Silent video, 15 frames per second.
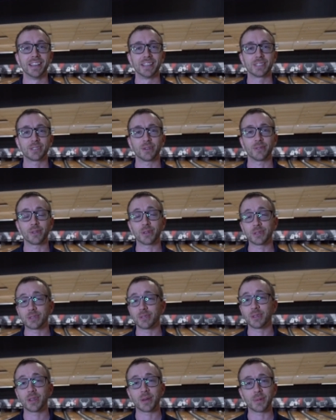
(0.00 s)
So for those of
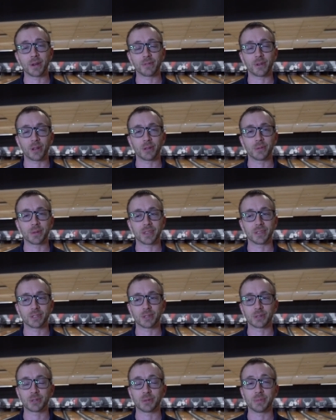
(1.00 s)
you that might follow me on
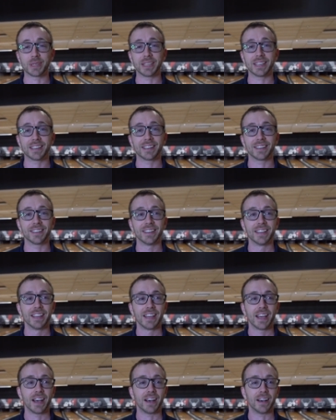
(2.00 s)
social media,
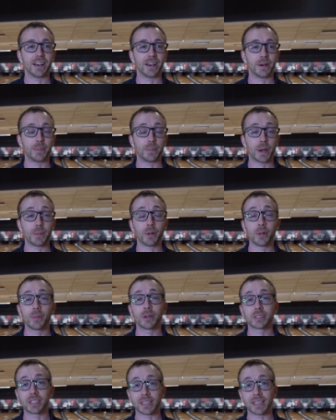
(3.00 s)
uh, my bowling
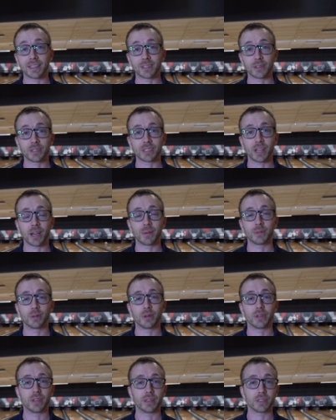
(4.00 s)
balls didn't get there in time due
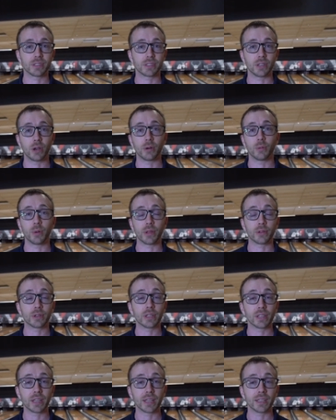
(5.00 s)
to the snow and weather
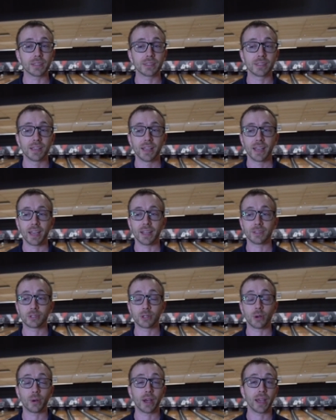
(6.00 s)
delays. And
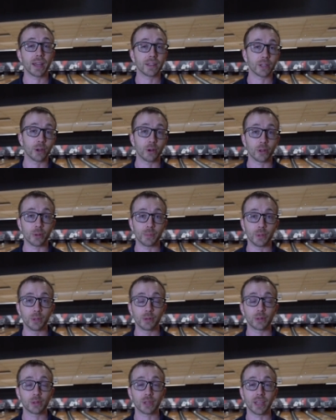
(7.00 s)
so I had to go to the
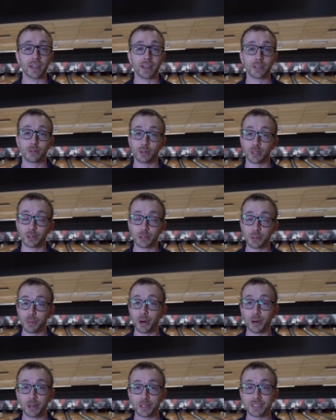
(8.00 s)
booth and I drilled two
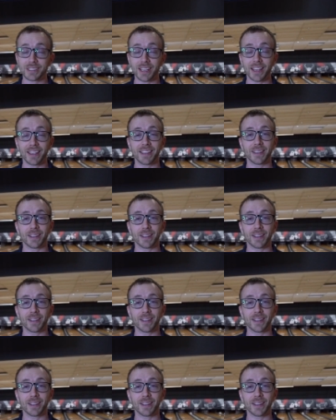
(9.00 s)
balls, a